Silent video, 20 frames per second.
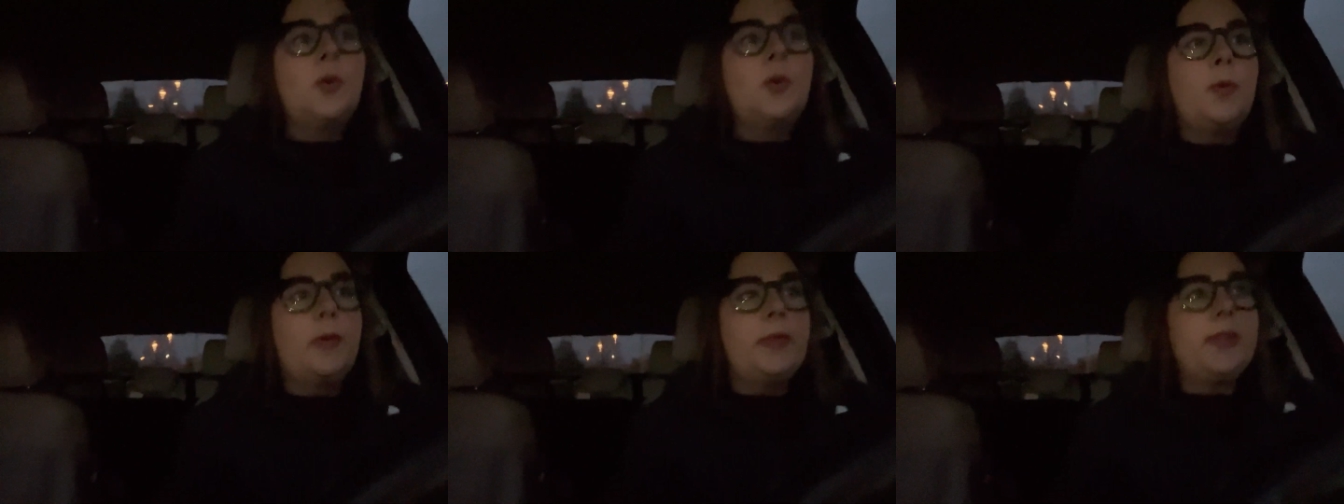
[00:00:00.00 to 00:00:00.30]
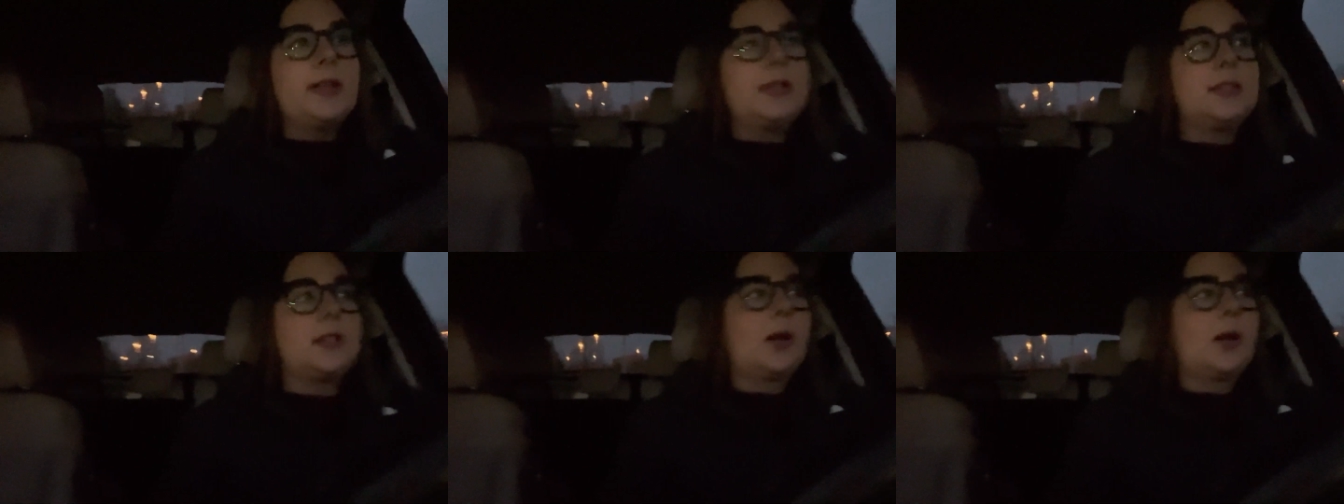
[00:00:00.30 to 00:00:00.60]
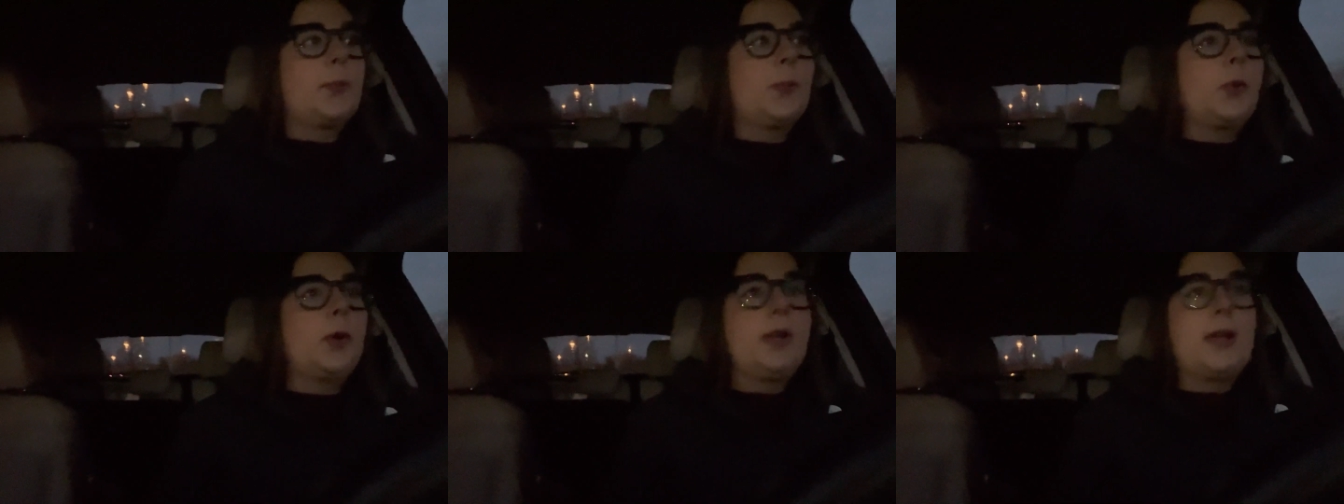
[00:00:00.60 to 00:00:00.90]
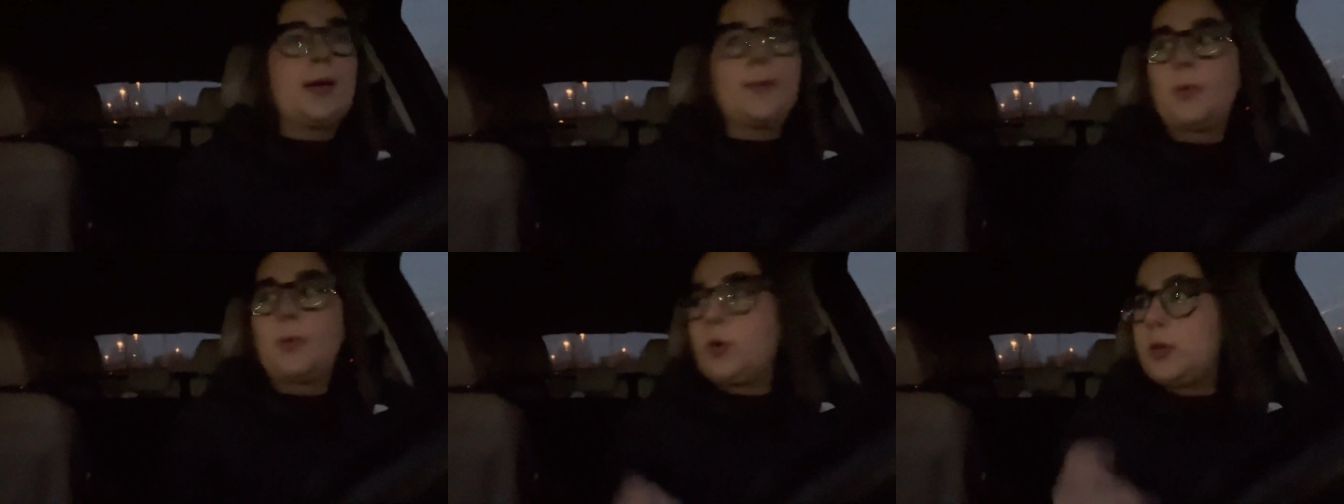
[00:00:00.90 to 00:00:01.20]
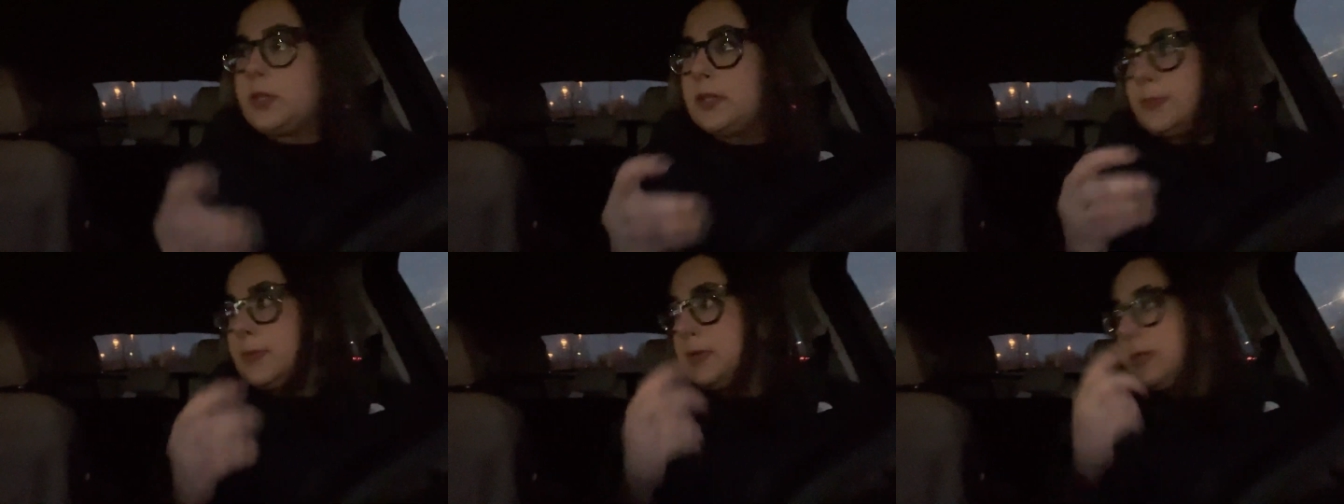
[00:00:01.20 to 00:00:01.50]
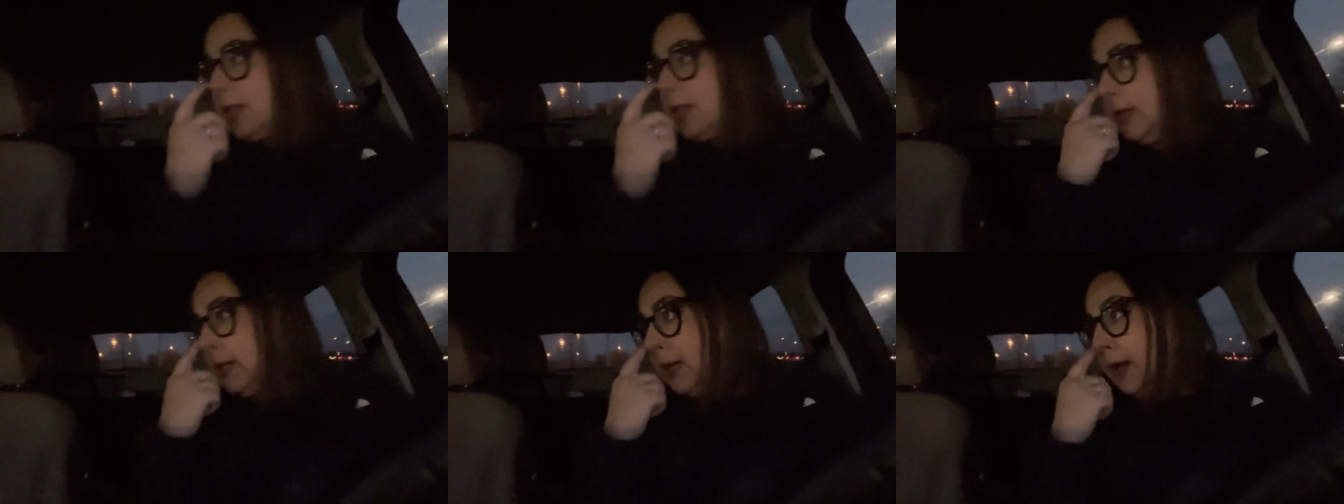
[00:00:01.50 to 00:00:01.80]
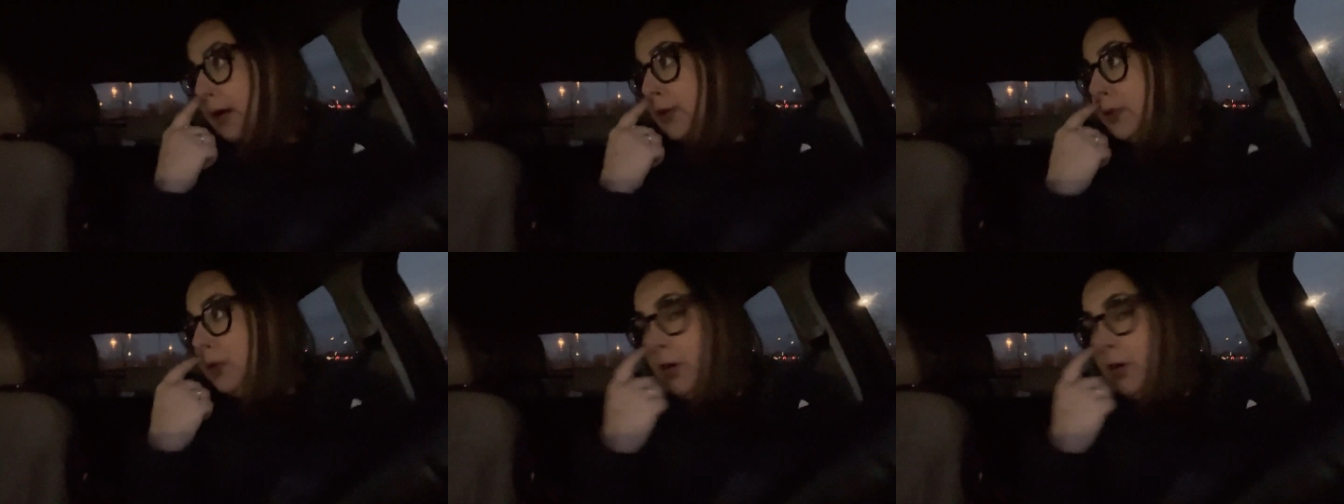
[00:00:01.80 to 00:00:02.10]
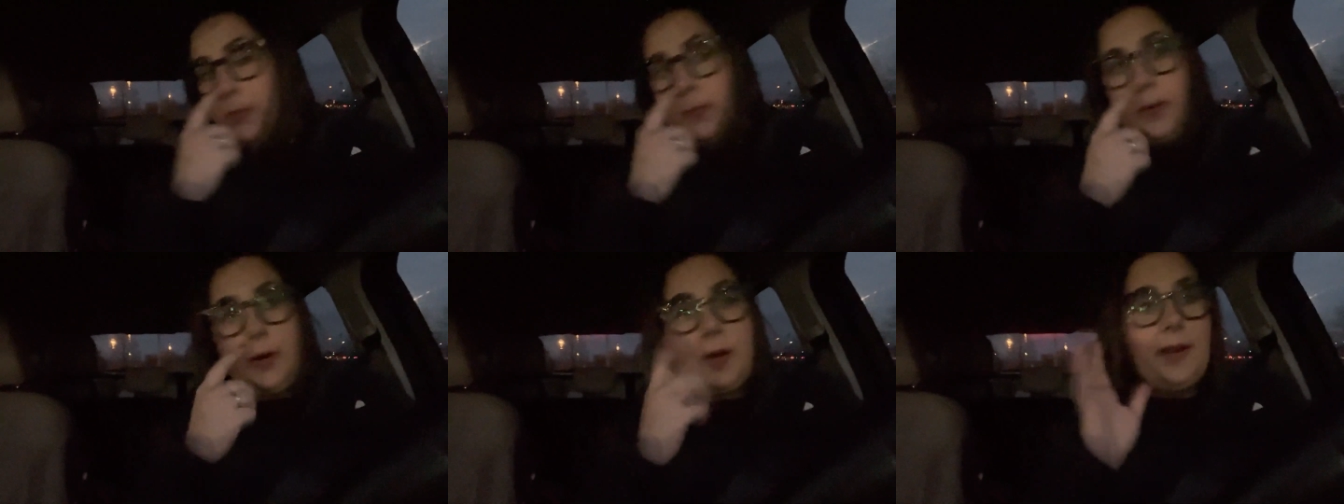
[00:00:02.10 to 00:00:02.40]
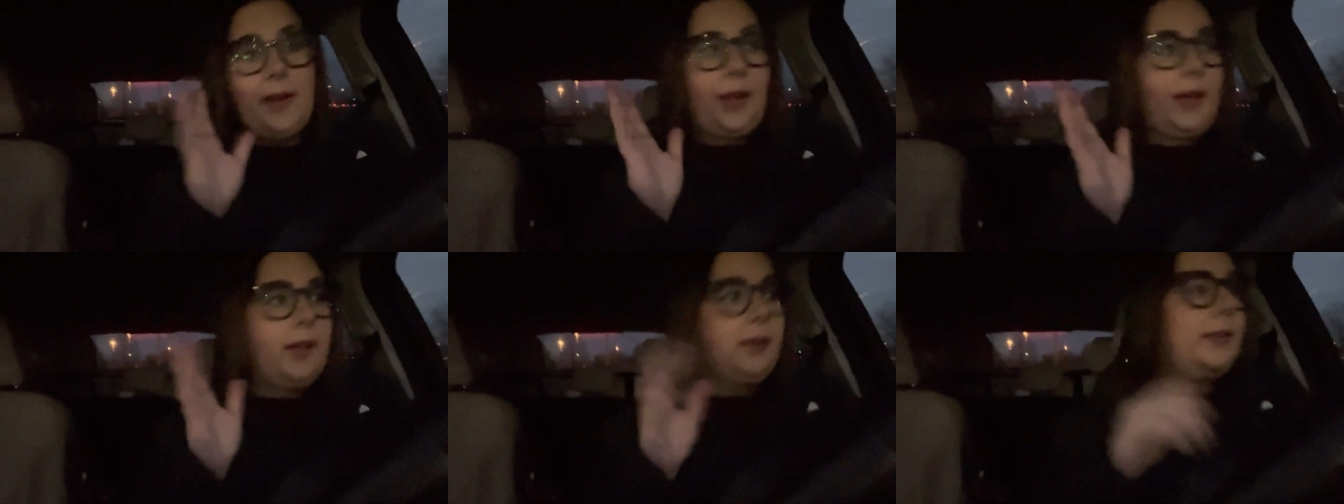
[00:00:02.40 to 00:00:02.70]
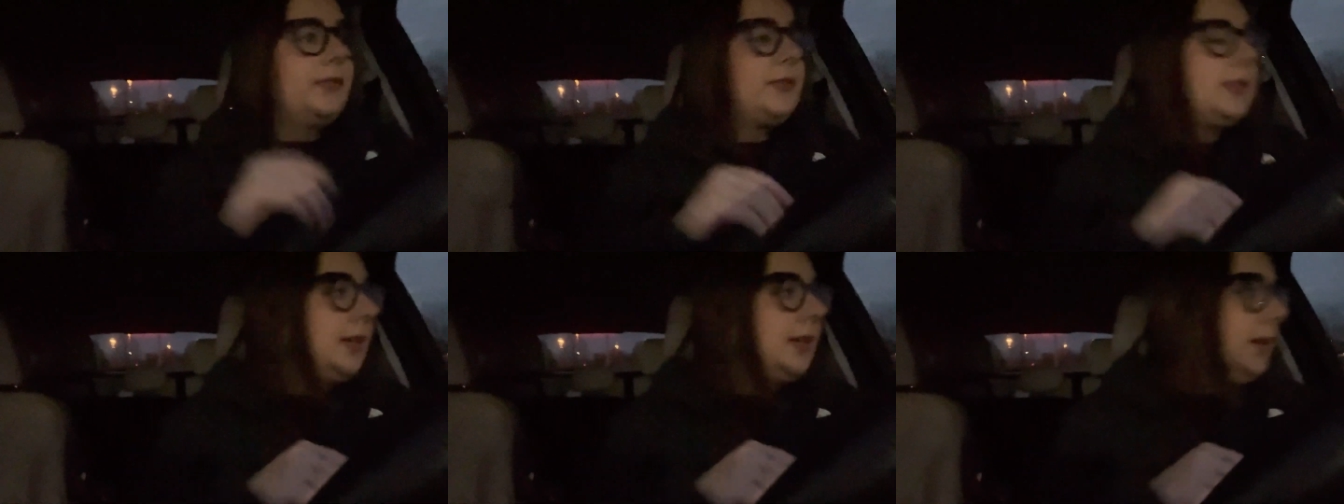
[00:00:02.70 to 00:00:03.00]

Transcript: When they start putting up Christmas in October, I'll have to get